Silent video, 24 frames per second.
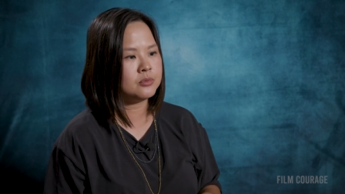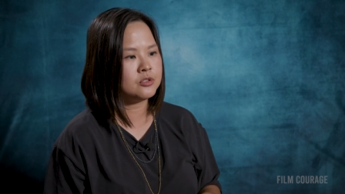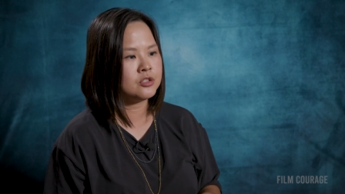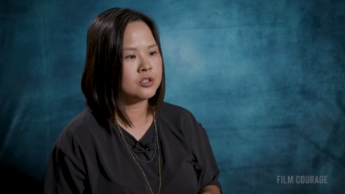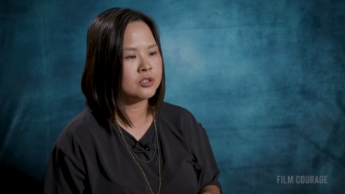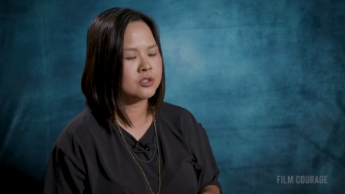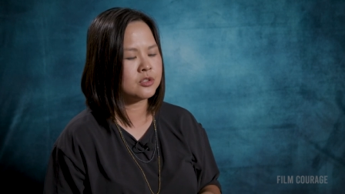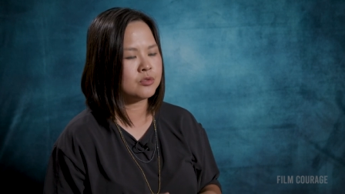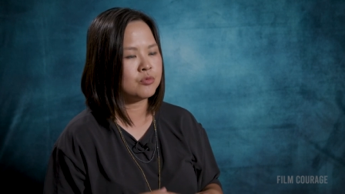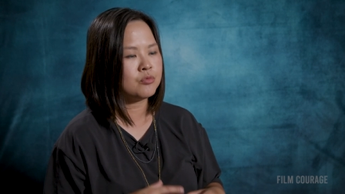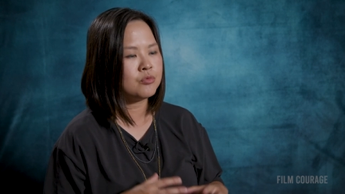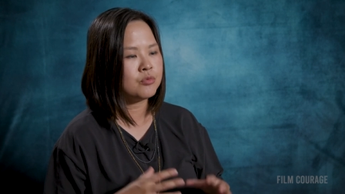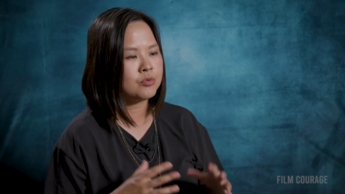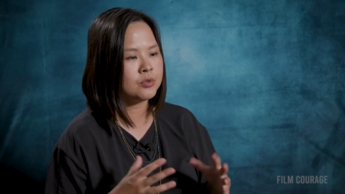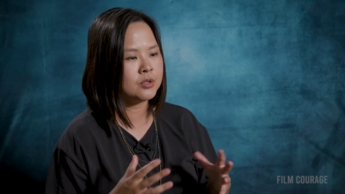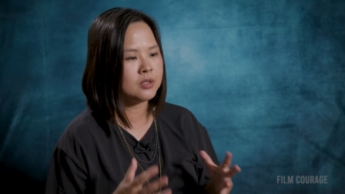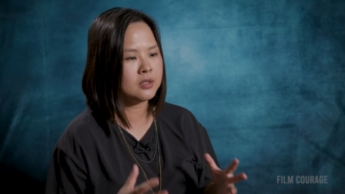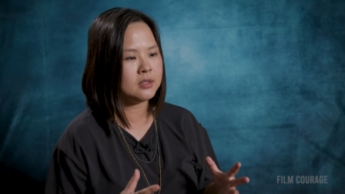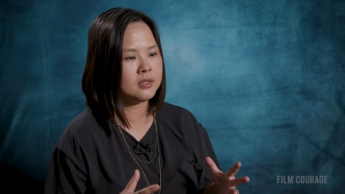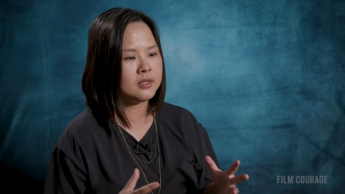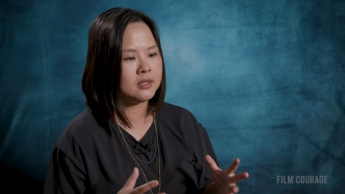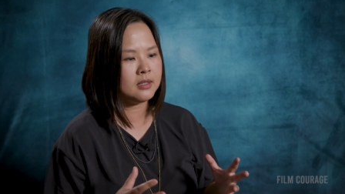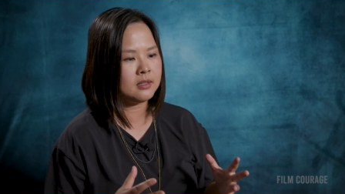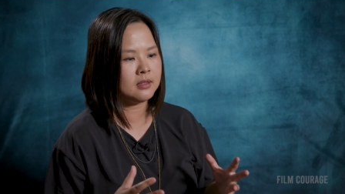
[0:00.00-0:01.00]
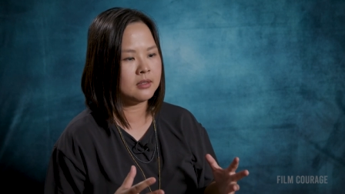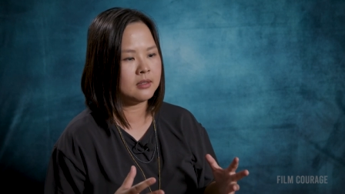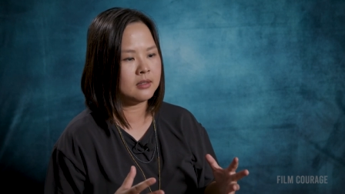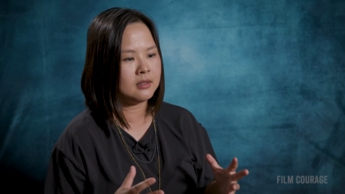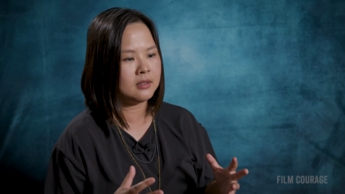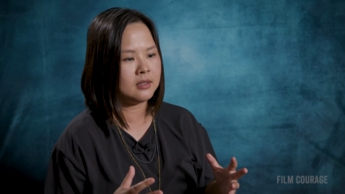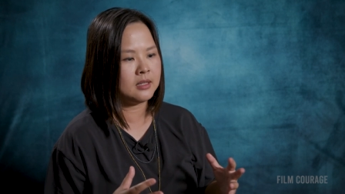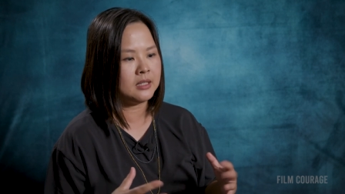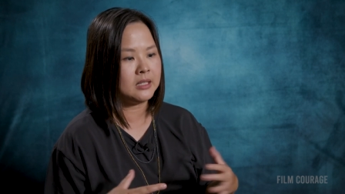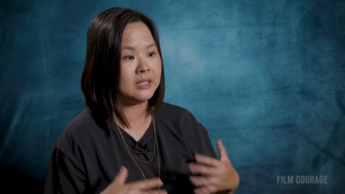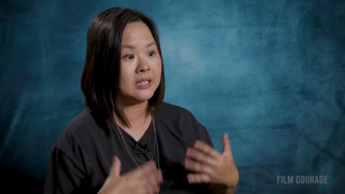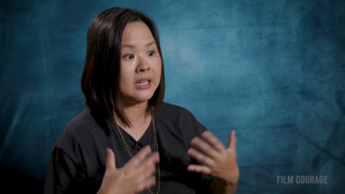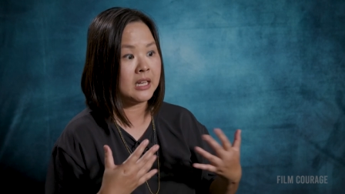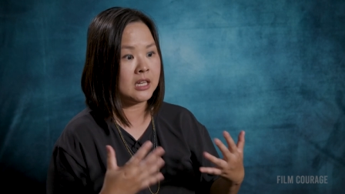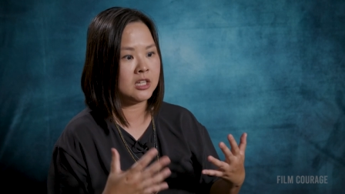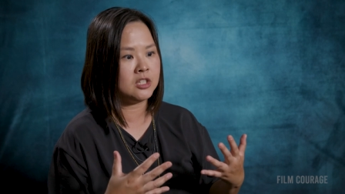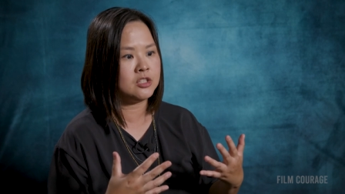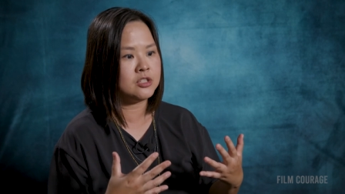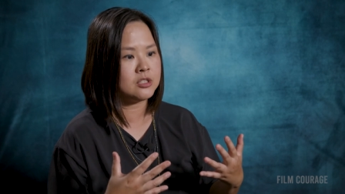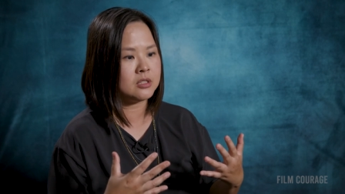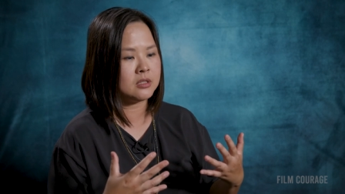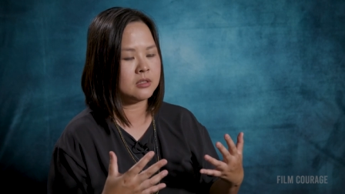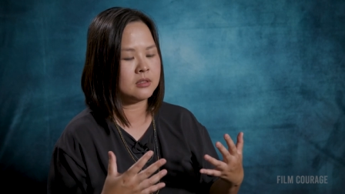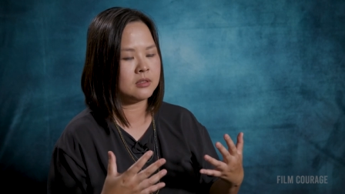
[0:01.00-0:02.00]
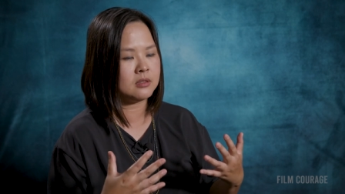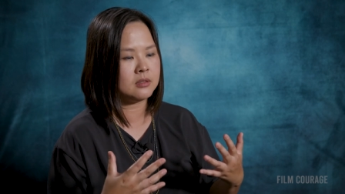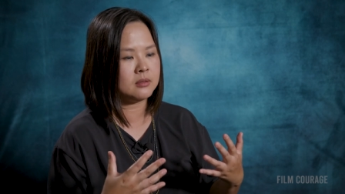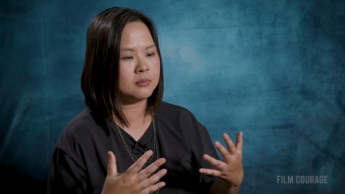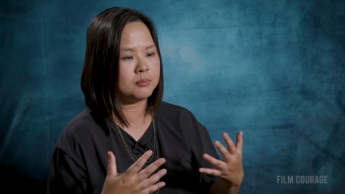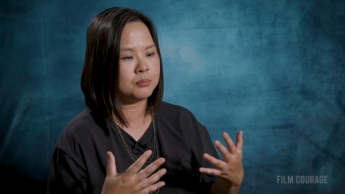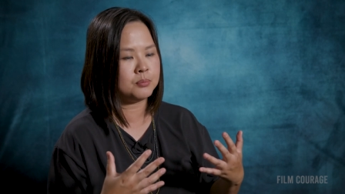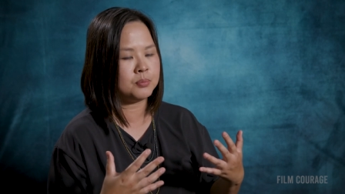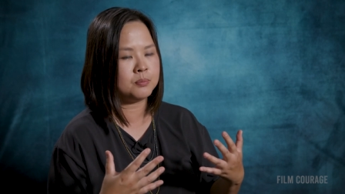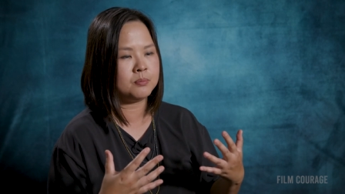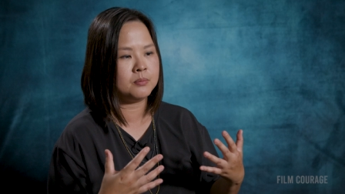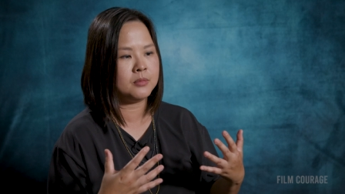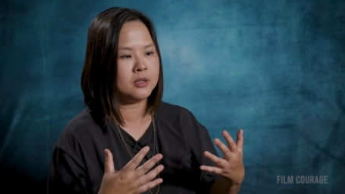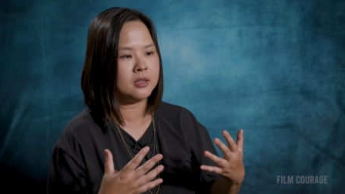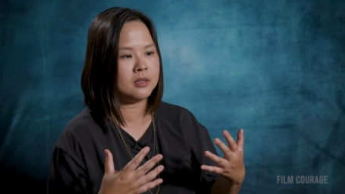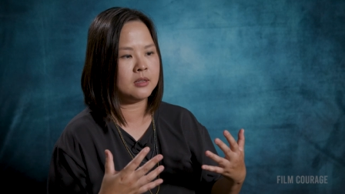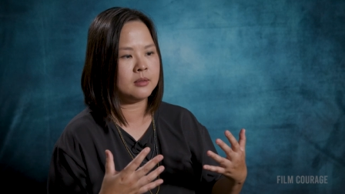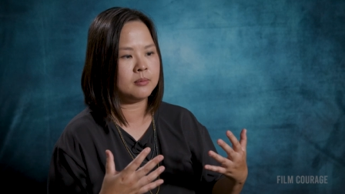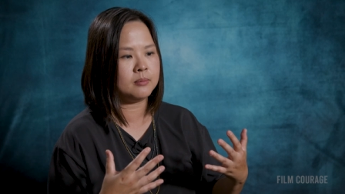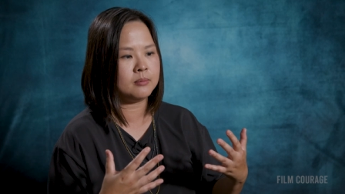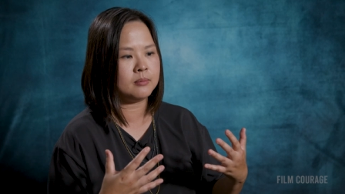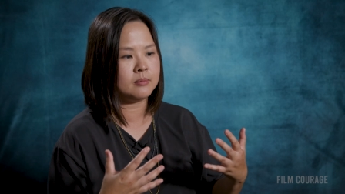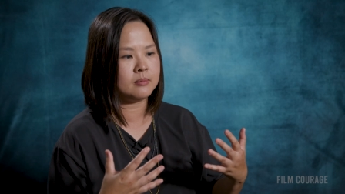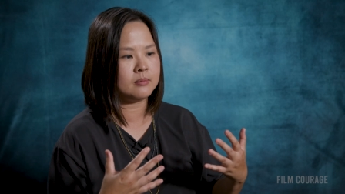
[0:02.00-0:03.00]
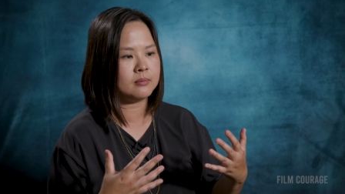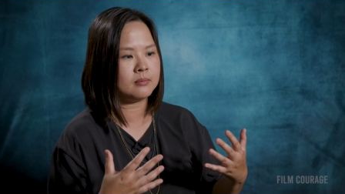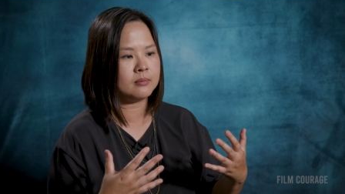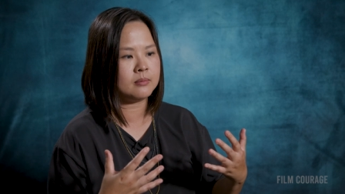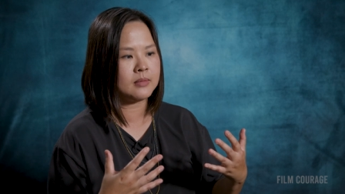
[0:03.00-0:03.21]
just really engaging um,